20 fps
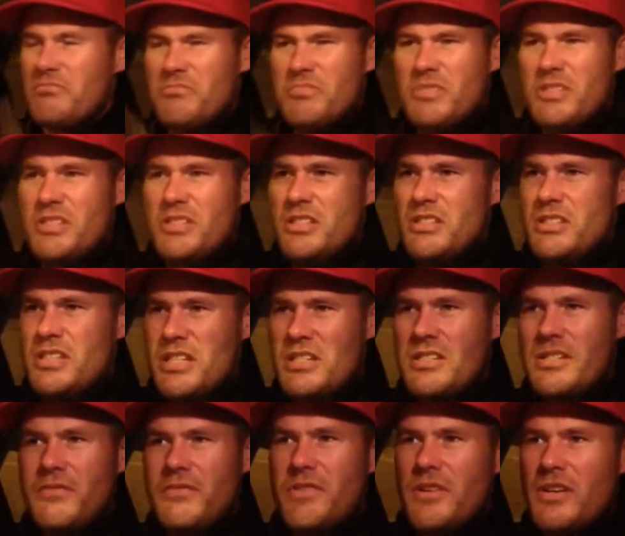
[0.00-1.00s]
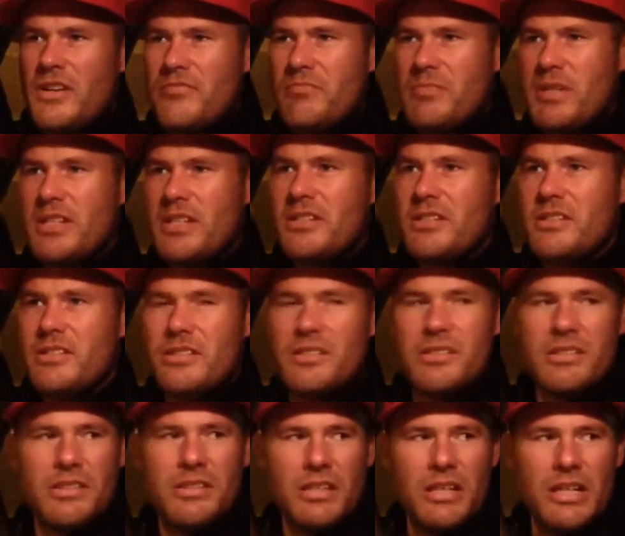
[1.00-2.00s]
65
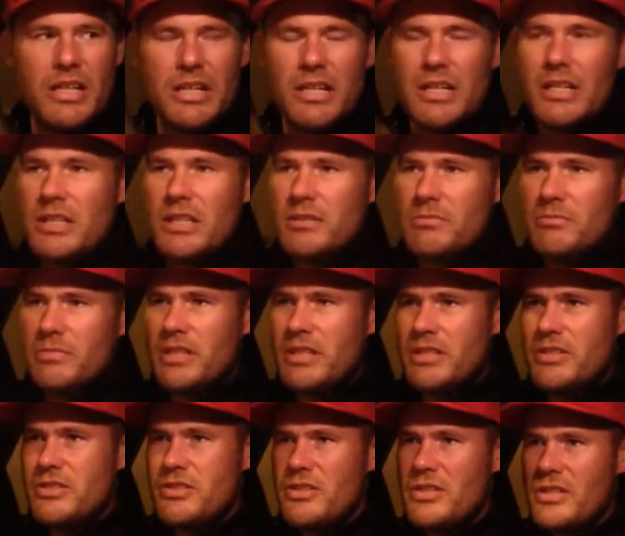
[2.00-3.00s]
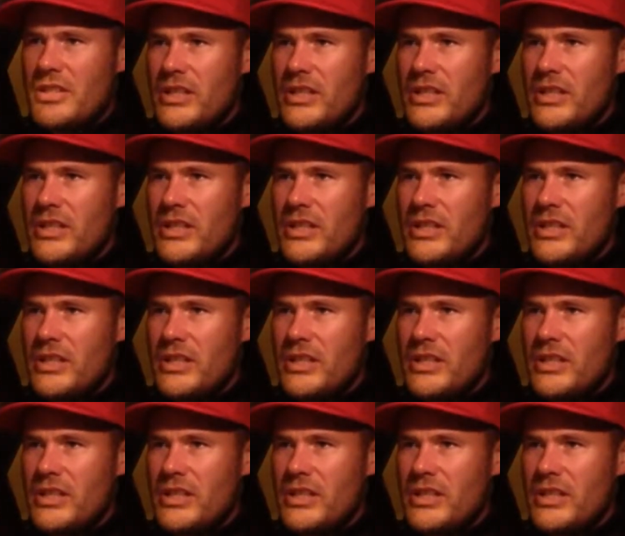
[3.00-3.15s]
meters into